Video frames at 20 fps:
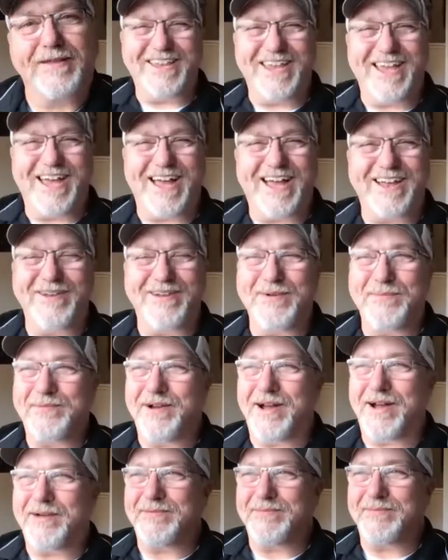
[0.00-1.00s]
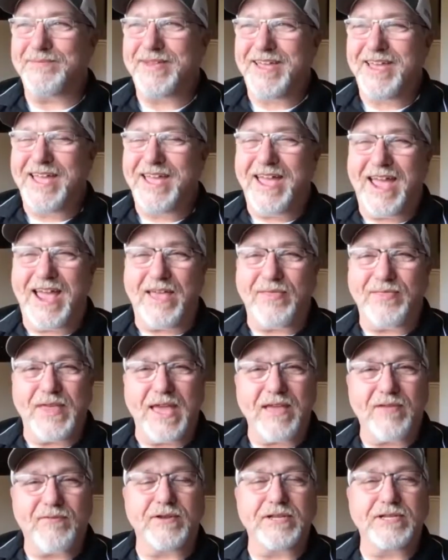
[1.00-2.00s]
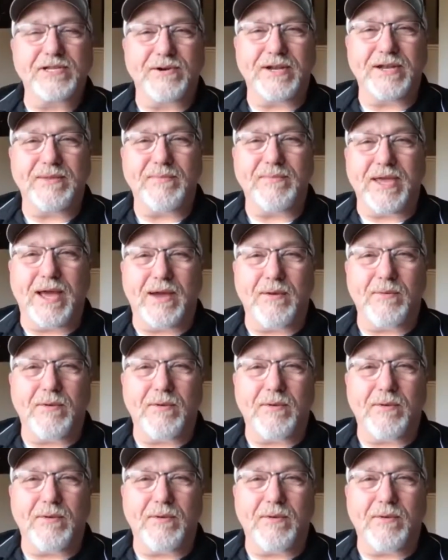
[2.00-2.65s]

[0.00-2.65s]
yeah, no problem. Hey, thanks for joining me. I